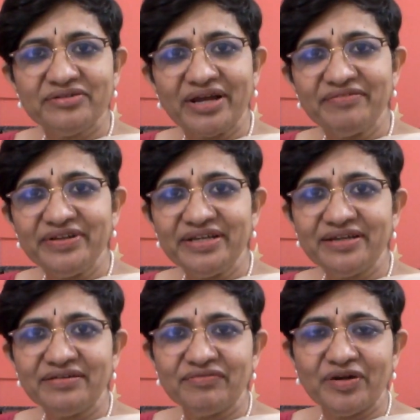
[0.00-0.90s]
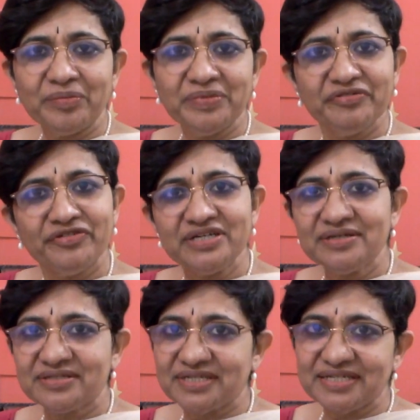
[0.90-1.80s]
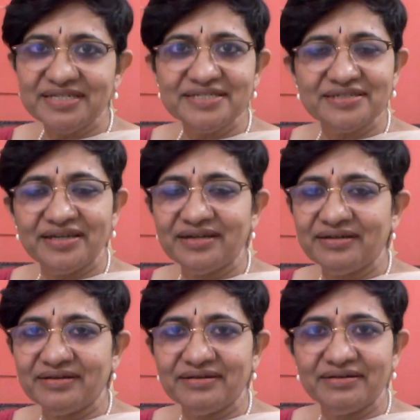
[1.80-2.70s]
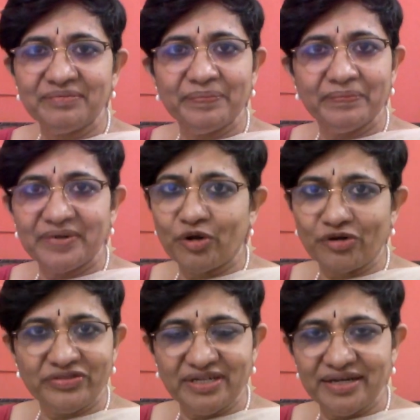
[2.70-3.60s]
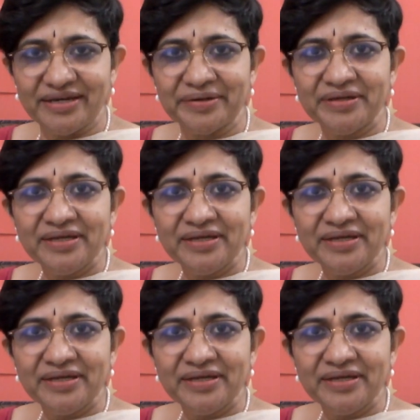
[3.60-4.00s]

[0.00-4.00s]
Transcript: traveling from different cities in North India.